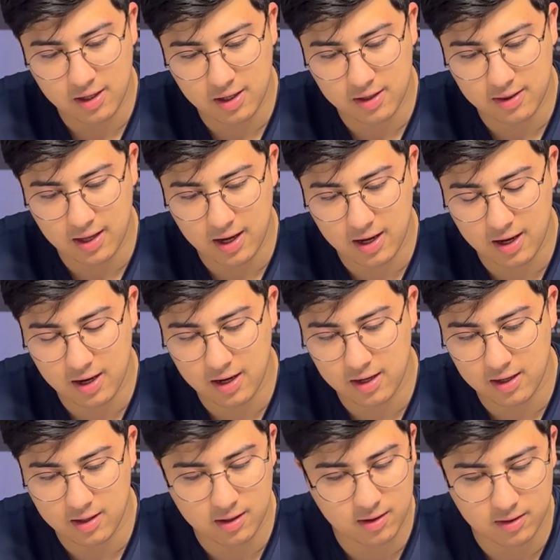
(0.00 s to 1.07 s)
and
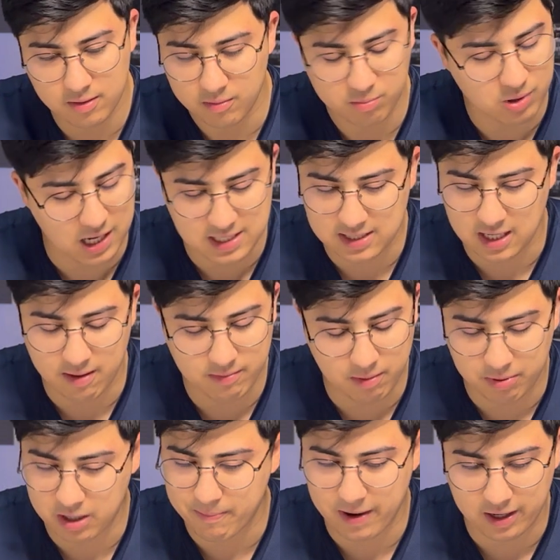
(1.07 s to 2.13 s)
then press them, then
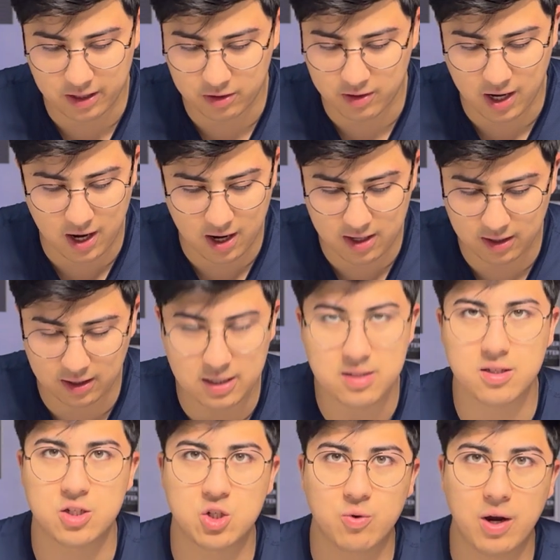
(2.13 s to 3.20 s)
put it back on your head and get
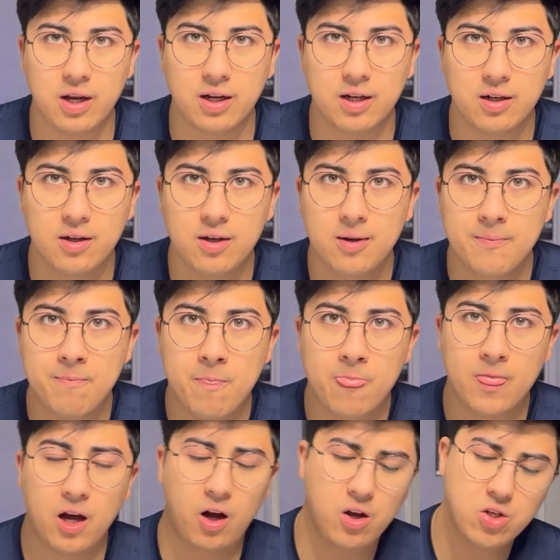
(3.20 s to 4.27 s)
situated.
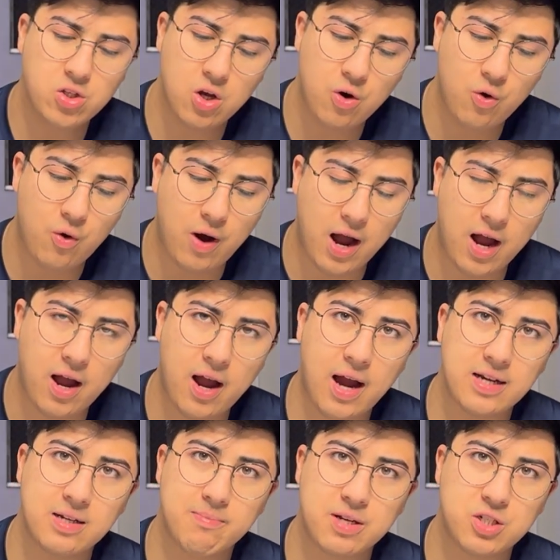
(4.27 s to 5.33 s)
Also,
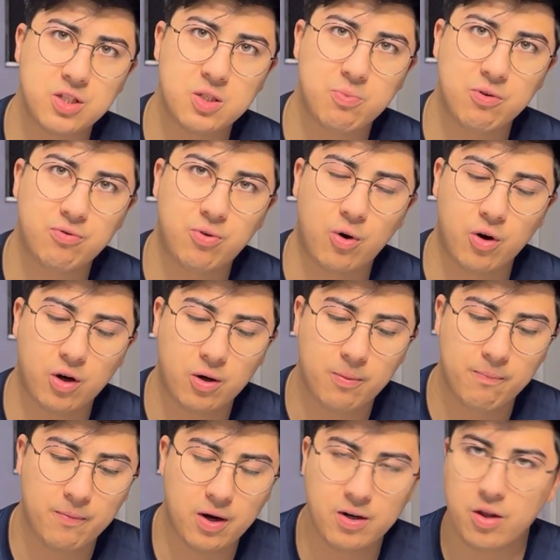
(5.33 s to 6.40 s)
I didn't mention this before,
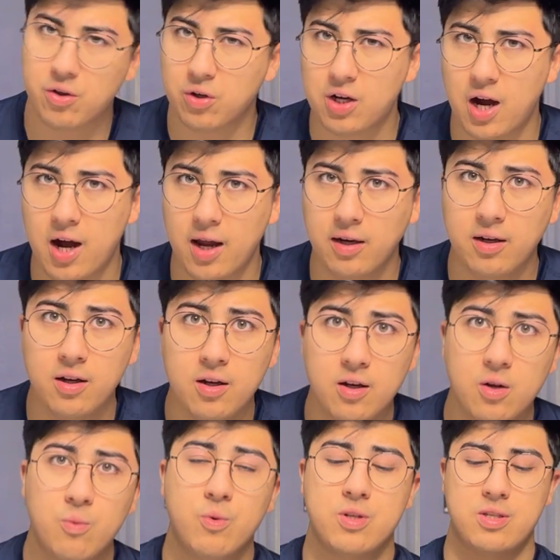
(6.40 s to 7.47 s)
another con
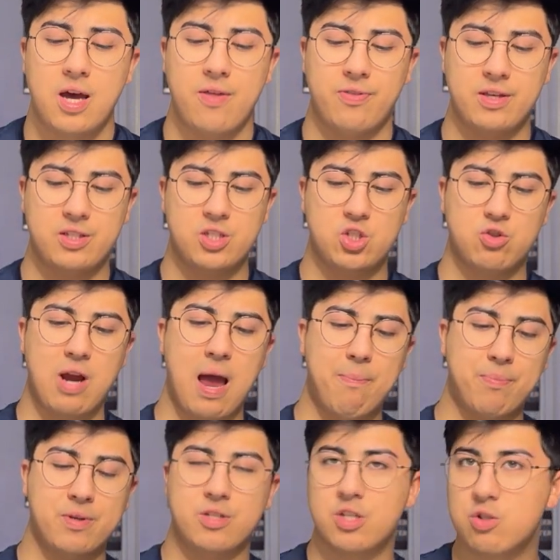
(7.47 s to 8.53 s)
was that this
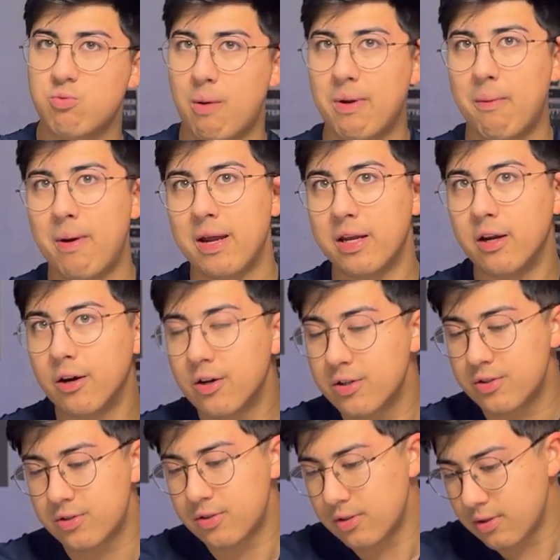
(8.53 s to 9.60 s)
strap is just rubbing on my
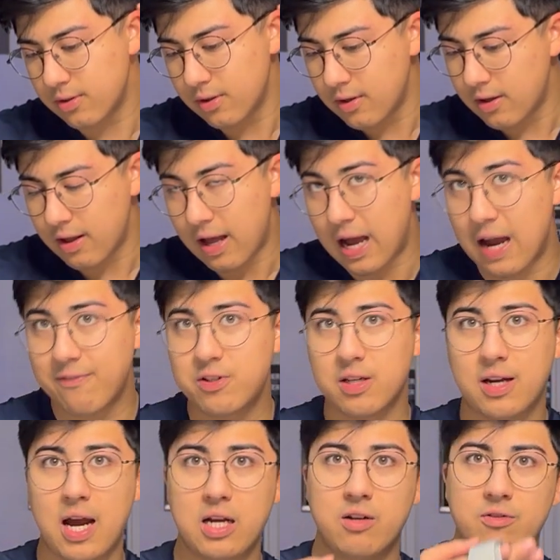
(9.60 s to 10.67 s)
ears. I have to
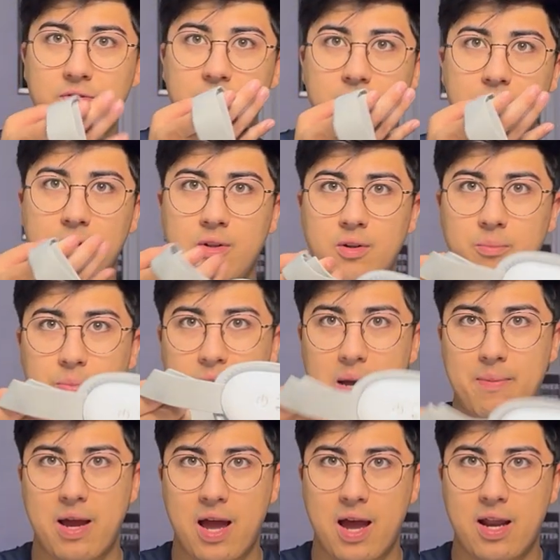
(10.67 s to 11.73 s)
kind of put it
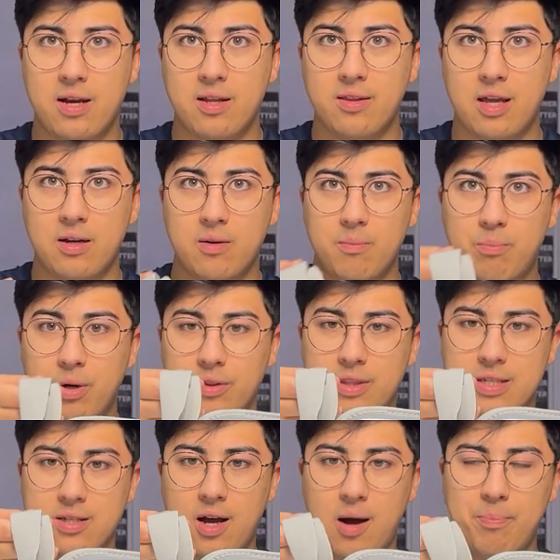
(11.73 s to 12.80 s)
on my head and then put
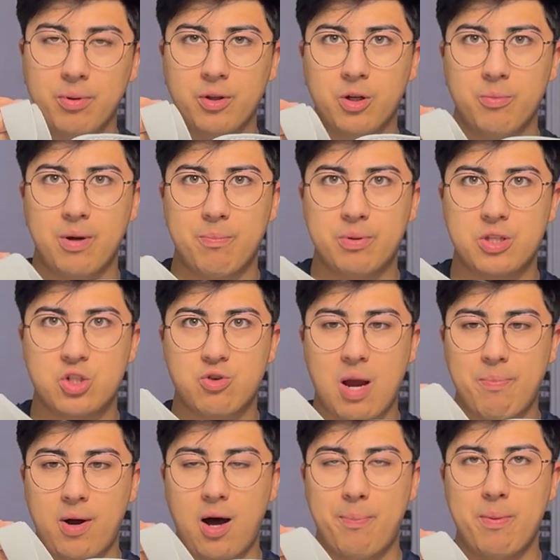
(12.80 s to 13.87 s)
this up a little bit, put the
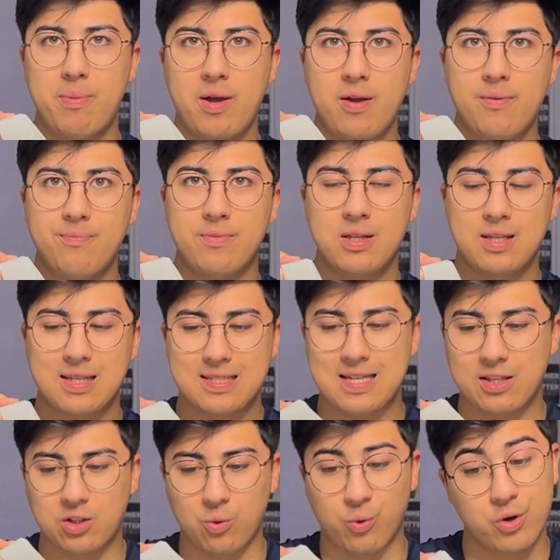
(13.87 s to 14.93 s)
strap up a bit. It's
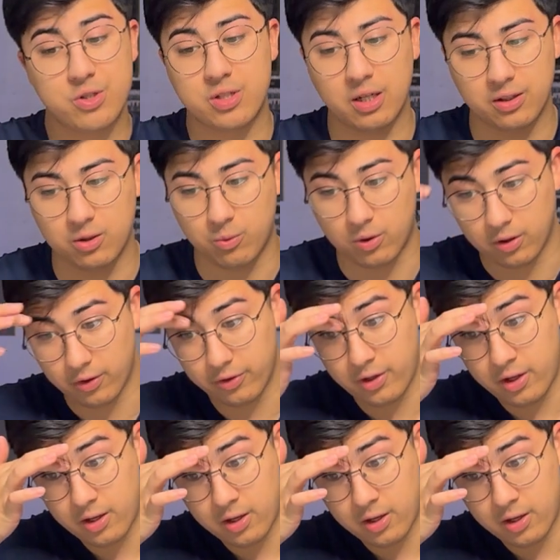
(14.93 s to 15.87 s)
not the worst thing in the world,